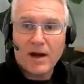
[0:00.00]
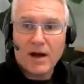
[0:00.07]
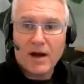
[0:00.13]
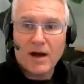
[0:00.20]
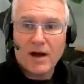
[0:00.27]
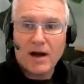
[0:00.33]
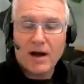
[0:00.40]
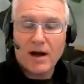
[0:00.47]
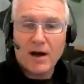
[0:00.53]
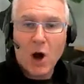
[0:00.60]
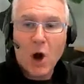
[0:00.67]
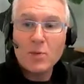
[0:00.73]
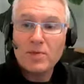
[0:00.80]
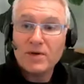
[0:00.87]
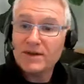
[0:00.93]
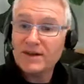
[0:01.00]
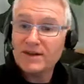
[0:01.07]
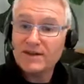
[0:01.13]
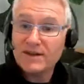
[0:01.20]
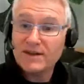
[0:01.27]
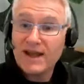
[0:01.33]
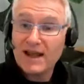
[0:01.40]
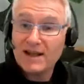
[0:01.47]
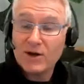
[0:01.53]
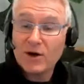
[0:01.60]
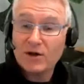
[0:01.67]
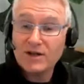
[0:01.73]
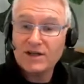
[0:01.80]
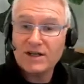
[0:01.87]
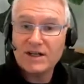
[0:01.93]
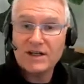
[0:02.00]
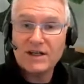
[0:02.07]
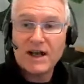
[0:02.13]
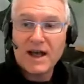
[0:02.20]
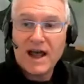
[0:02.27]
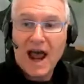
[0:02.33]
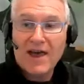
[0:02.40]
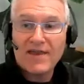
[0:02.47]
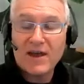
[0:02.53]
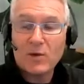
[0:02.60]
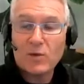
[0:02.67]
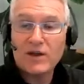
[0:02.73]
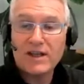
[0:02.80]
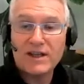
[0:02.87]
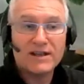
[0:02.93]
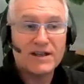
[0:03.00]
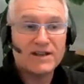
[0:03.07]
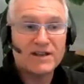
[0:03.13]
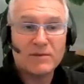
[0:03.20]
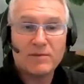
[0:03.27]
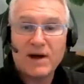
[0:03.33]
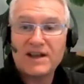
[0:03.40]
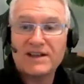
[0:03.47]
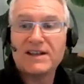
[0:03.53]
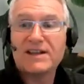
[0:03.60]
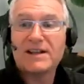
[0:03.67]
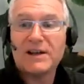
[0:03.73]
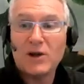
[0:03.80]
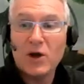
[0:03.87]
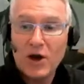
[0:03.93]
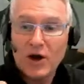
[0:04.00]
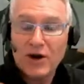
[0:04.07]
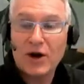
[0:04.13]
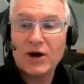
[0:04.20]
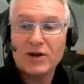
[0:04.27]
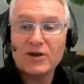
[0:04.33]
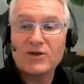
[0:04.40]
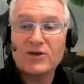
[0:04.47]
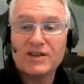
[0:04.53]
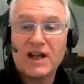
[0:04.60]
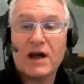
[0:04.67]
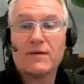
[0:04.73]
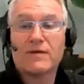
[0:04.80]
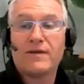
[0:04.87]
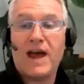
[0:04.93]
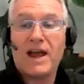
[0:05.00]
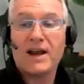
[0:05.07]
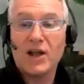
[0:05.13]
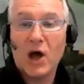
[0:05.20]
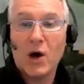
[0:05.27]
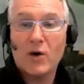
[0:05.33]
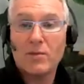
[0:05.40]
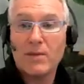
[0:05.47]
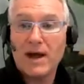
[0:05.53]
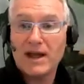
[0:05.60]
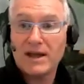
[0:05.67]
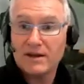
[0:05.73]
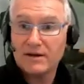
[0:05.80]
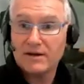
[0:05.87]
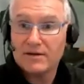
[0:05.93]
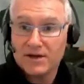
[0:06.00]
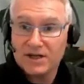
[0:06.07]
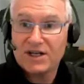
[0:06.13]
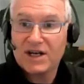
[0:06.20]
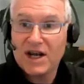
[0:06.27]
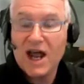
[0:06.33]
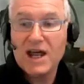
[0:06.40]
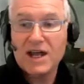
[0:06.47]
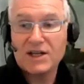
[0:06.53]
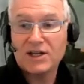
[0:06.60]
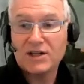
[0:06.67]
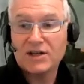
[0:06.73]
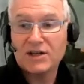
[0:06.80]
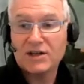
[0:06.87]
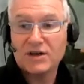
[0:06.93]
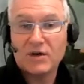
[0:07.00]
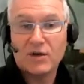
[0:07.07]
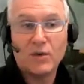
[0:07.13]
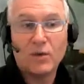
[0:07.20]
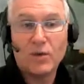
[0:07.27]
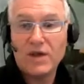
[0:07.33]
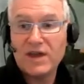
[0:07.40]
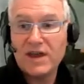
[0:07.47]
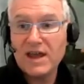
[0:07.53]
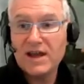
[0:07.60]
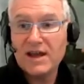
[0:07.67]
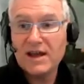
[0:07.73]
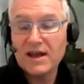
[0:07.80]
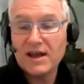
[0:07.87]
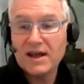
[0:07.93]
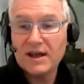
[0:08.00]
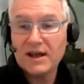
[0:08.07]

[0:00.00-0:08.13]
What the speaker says: openness to technology and their willingness to basically learn a lot of new stuff and go and make change within